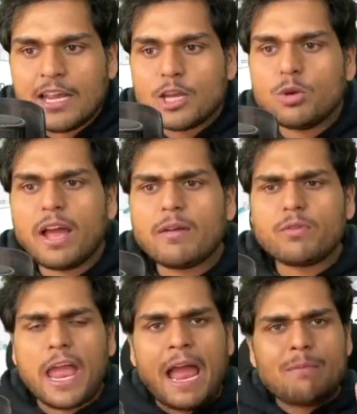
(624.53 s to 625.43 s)
you have
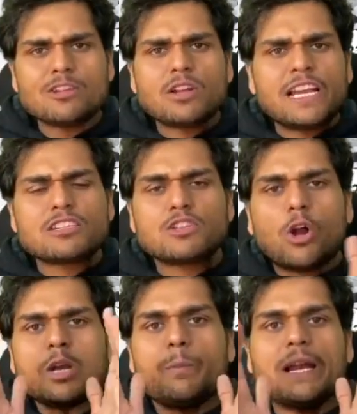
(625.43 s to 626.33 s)
Amazon is
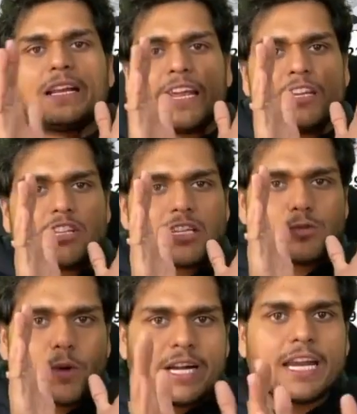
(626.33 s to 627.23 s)
not built in just
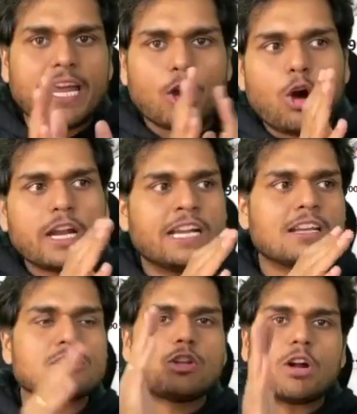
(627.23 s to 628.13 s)
one day, or it
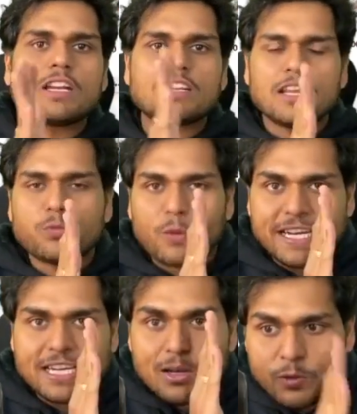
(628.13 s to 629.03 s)
is not the
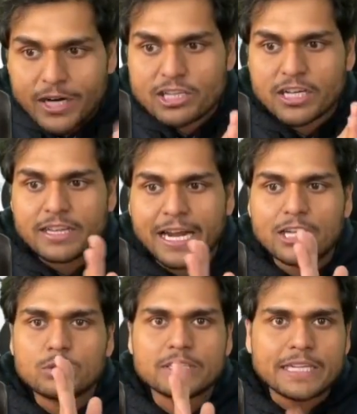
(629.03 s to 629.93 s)
final version that
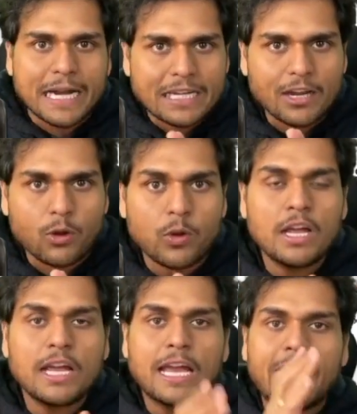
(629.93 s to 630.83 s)
you see right now.
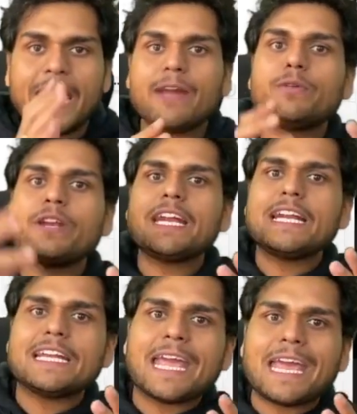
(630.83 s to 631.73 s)
Every
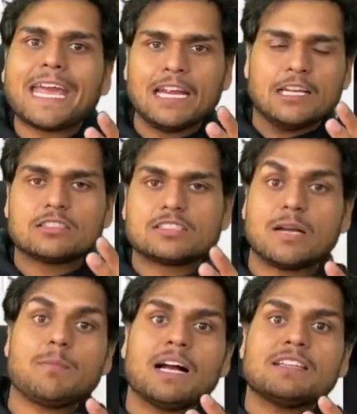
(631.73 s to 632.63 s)
day,
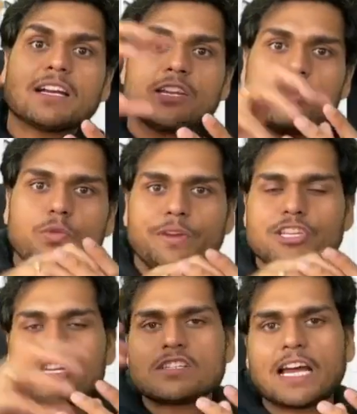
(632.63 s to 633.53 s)
some other new
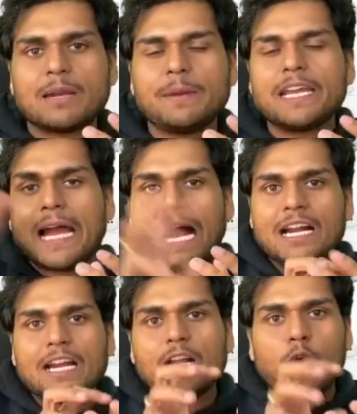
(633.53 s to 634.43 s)
features are being
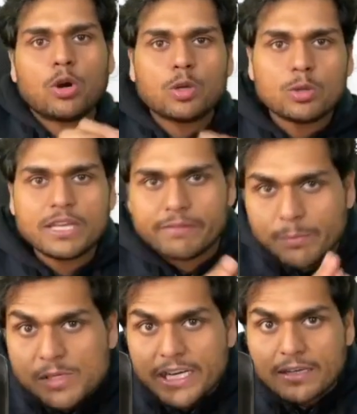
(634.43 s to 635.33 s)
added onto the
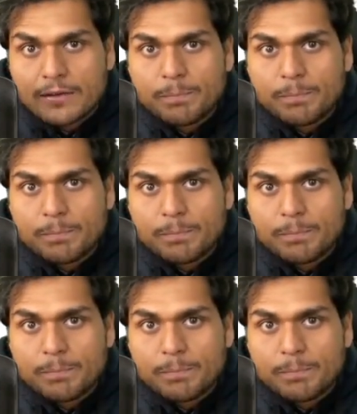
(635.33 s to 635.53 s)
website,